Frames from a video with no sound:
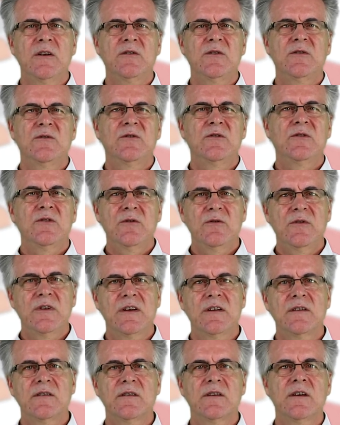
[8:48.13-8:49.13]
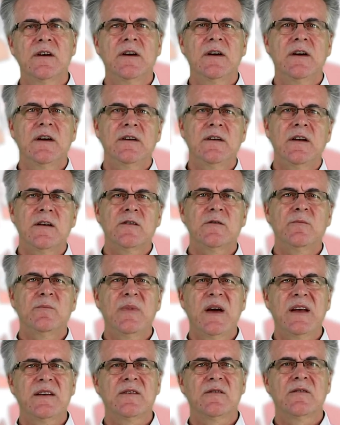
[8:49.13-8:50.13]
To do this, it doesn't
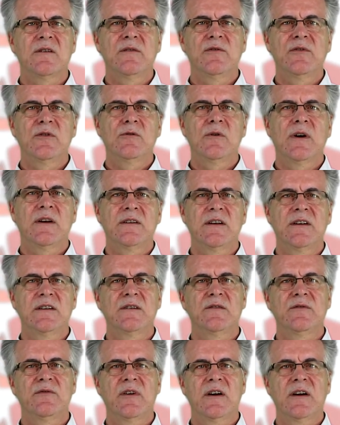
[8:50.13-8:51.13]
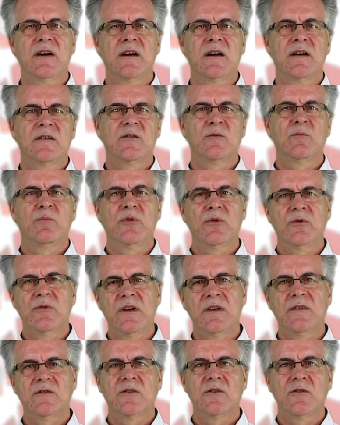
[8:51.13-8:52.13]
matter if you identify as a
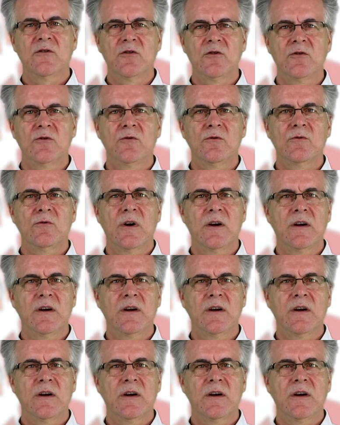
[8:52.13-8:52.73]
Buddhist, a Jew,